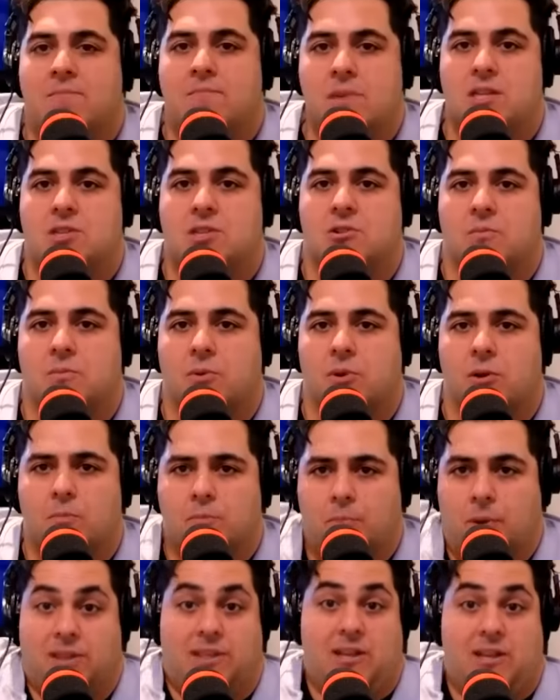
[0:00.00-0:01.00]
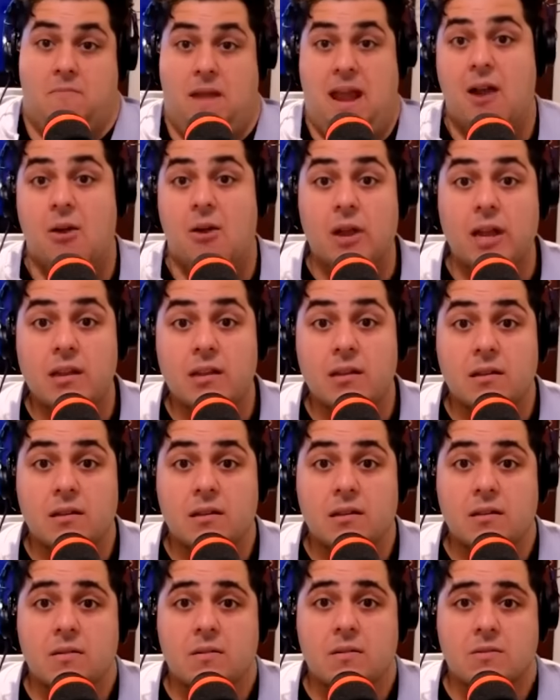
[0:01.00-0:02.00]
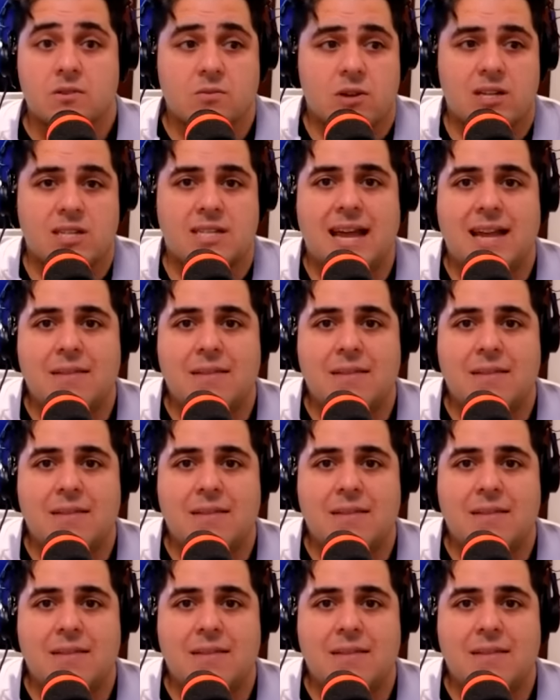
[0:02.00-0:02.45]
and miserable, but they're married. So Absolutely. what